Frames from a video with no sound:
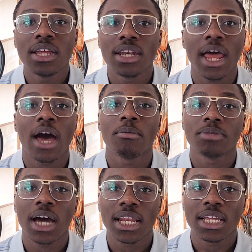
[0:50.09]
Now,
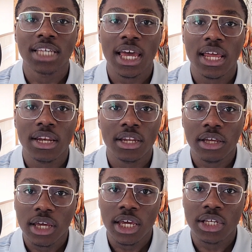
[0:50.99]
Tiny10
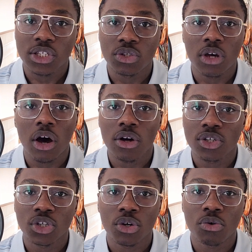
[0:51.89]
is
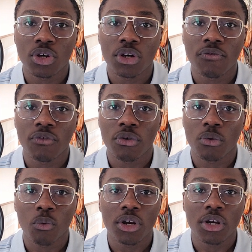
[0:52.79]
also good for
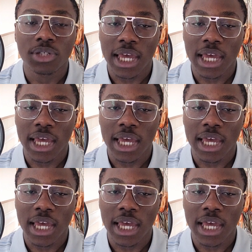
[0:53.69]
Windows